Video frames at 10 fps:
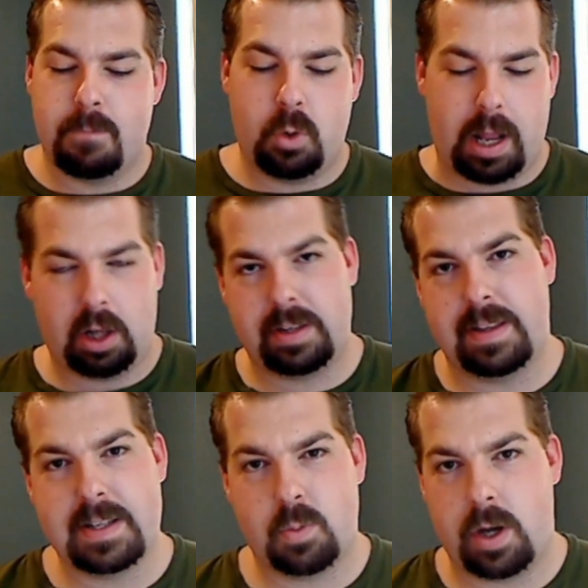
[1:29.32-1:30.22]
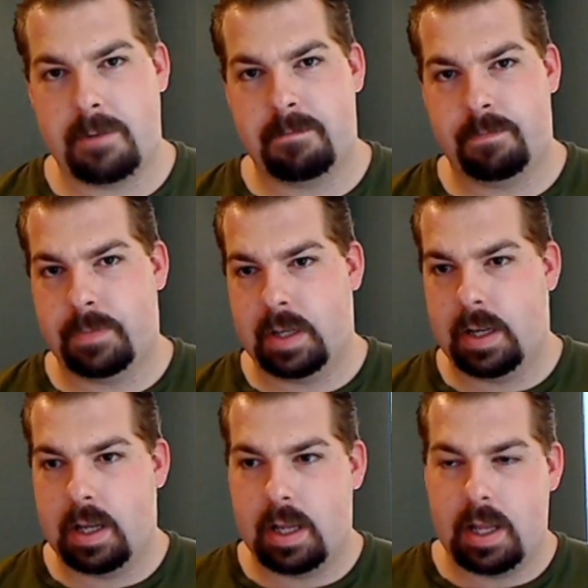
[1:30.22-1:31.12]
When I looked at this one,
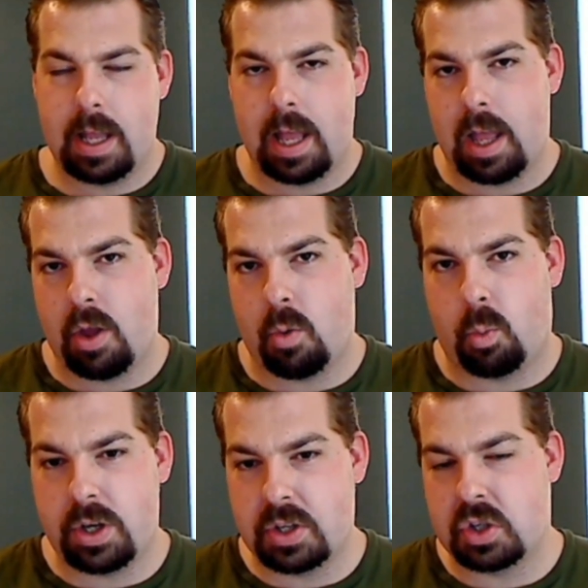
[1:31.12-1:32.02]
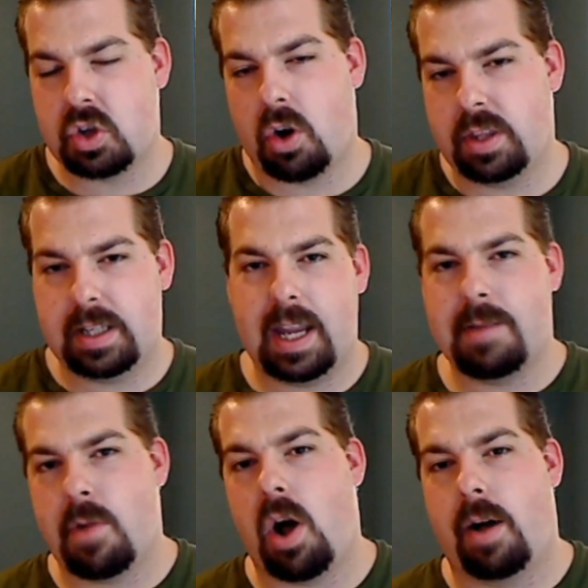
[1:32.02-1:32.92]
when you start the
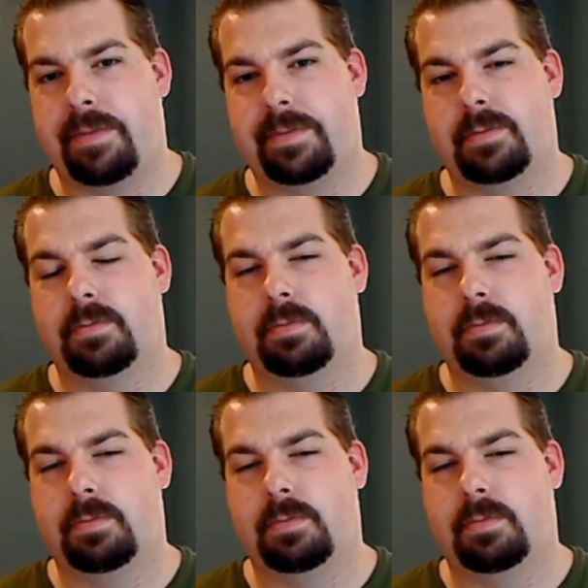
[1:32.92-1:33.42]
game off,